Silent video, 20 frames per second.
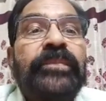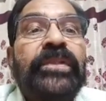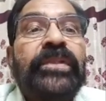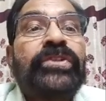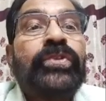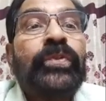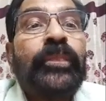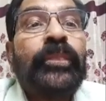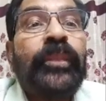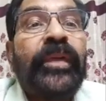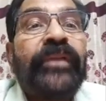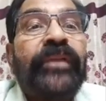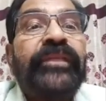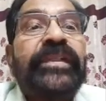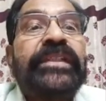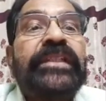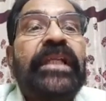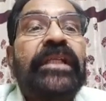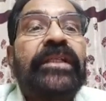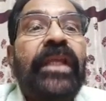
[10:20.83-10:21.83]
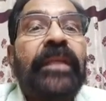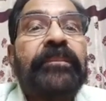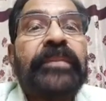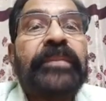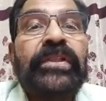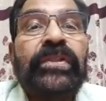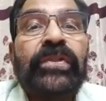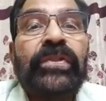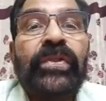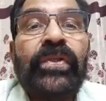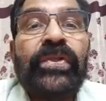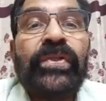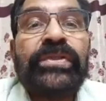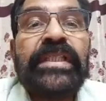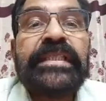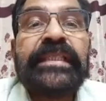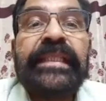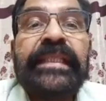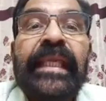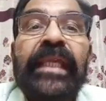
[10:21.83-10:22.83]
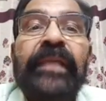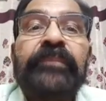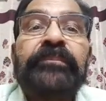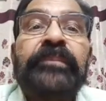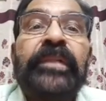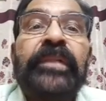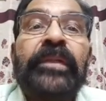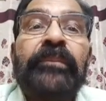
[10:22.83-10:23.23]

superficial to aponeurosis gape